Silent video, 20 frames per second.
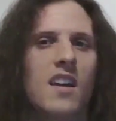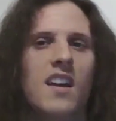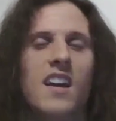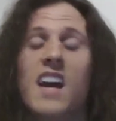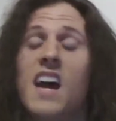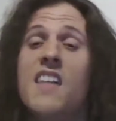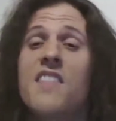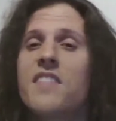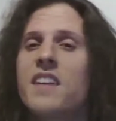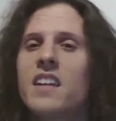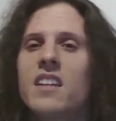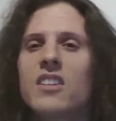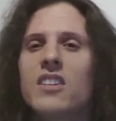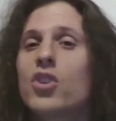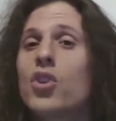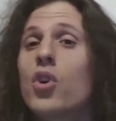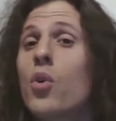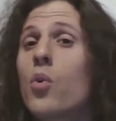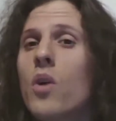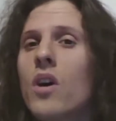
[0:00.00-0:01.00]
I think
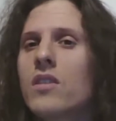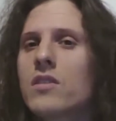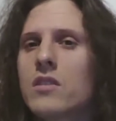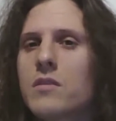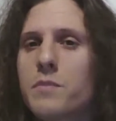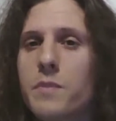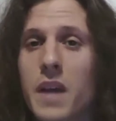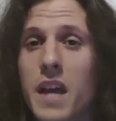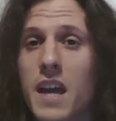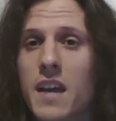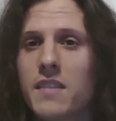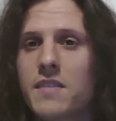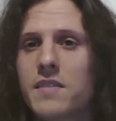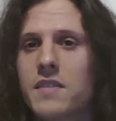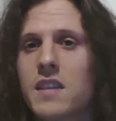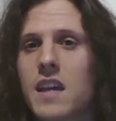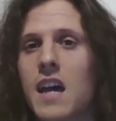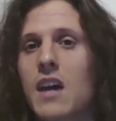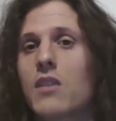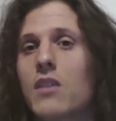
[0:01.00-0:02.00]
no other band
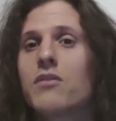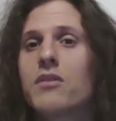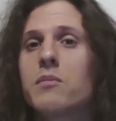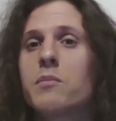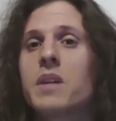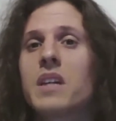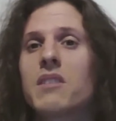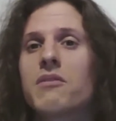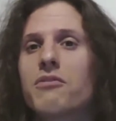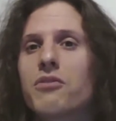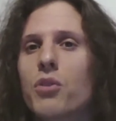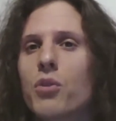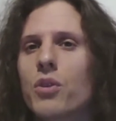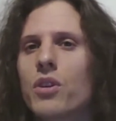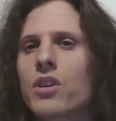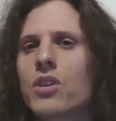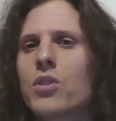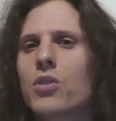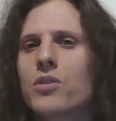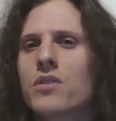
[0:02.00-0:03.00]
out of the big four
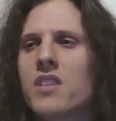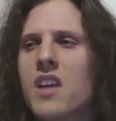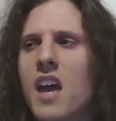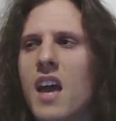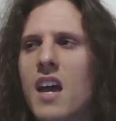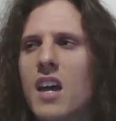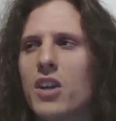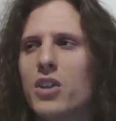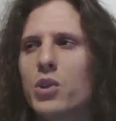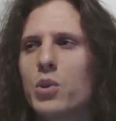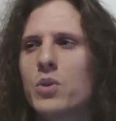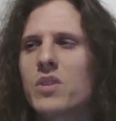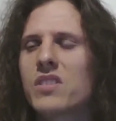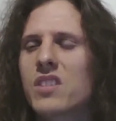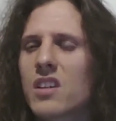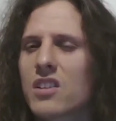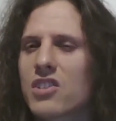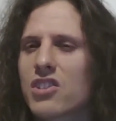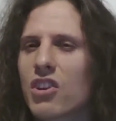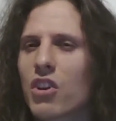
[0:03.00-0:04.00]
could do
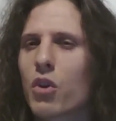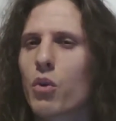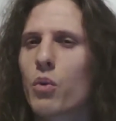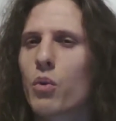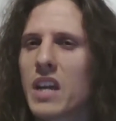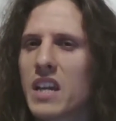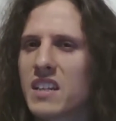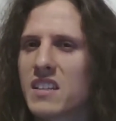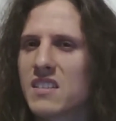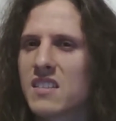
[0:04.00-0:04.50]
such a great